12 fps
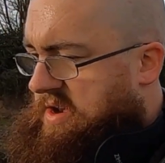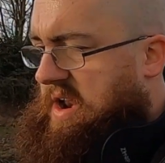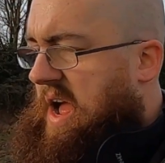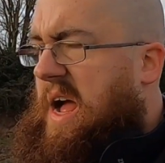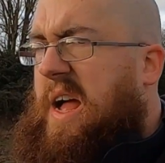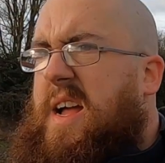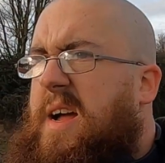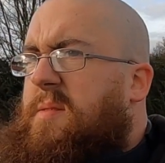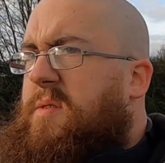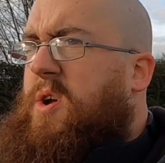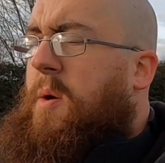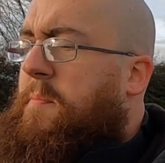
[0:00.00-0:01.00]
Nah,
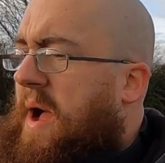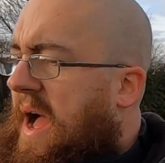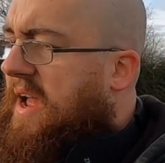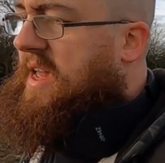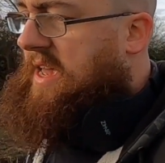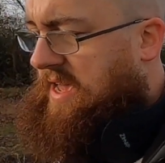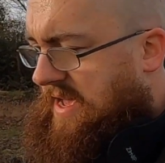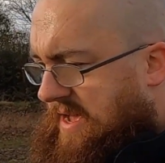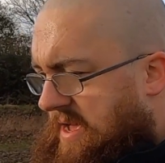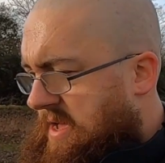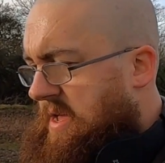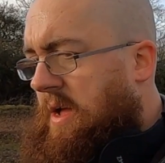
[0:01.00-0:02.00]
going back,
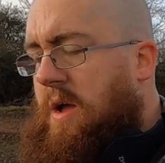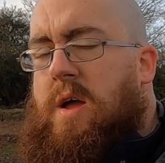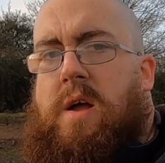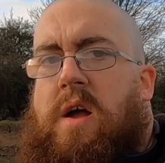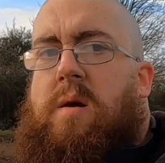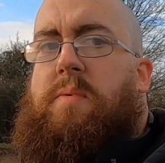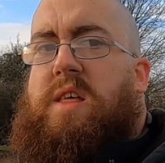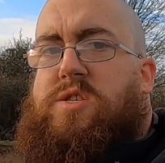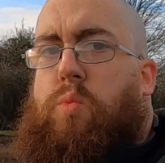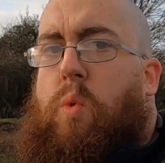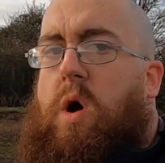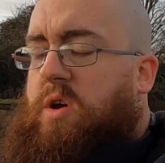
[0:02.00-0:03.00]
but
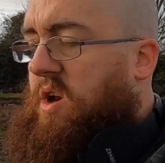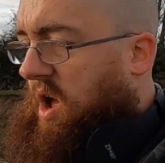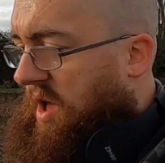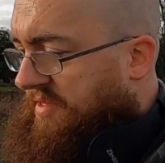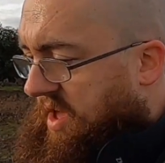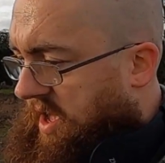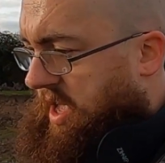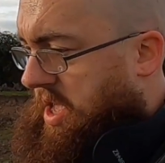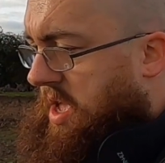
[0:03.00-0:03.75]
there's one other